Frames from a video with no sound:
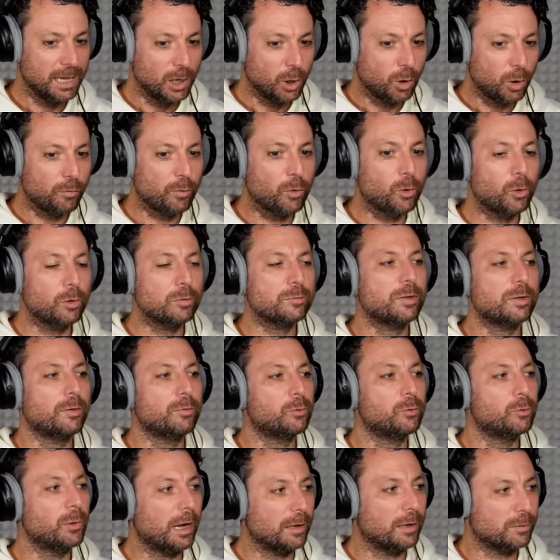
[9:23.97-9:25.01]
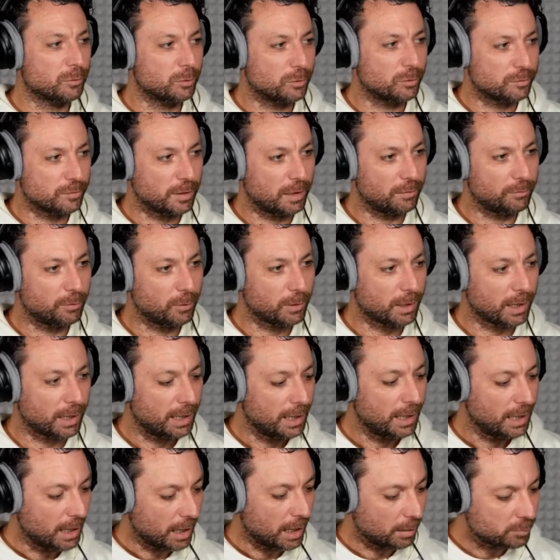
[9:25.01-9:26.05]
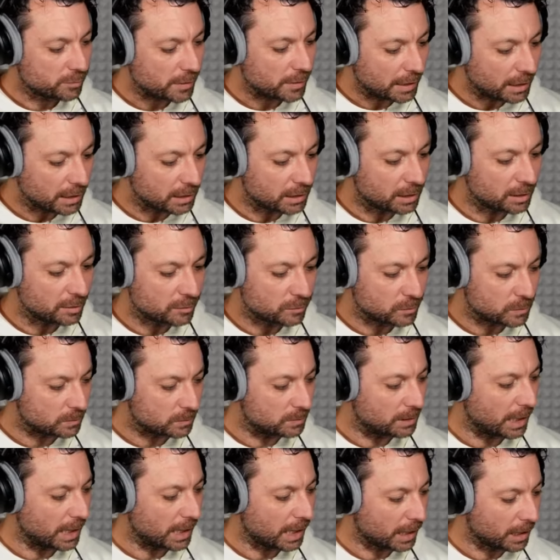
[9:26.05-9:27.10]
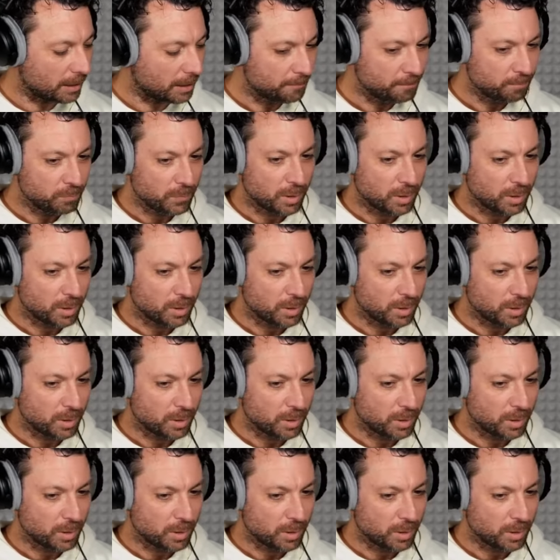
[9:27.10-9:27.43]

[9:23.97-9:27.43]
of course you have to ask yourself, okay, I'm selling this today